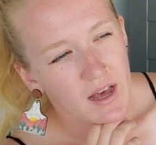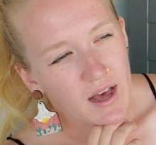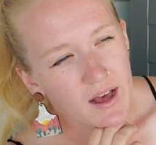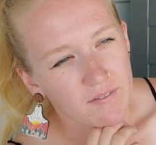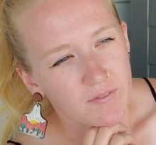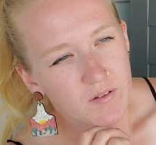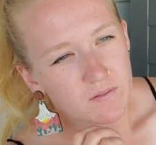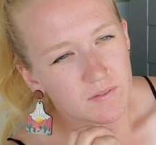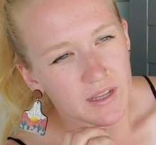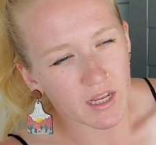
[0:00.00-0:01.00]
of
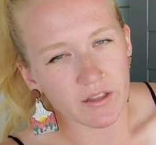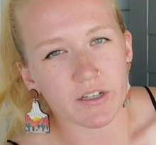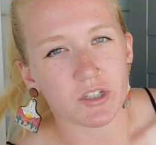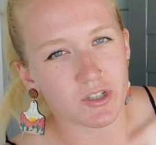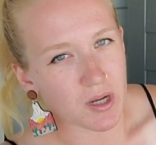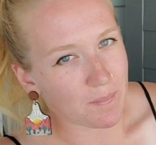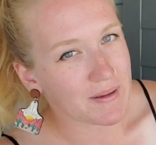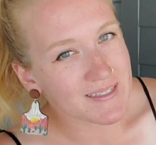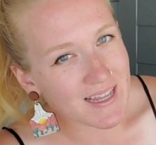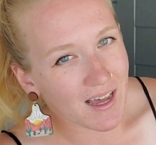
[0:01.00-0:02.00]
English
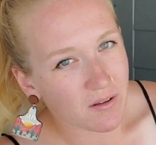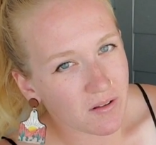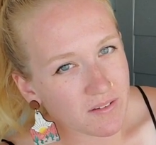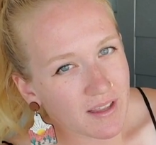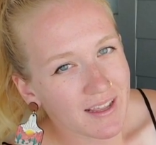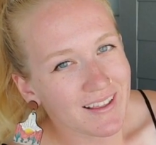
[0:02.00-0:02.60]
jumping saddles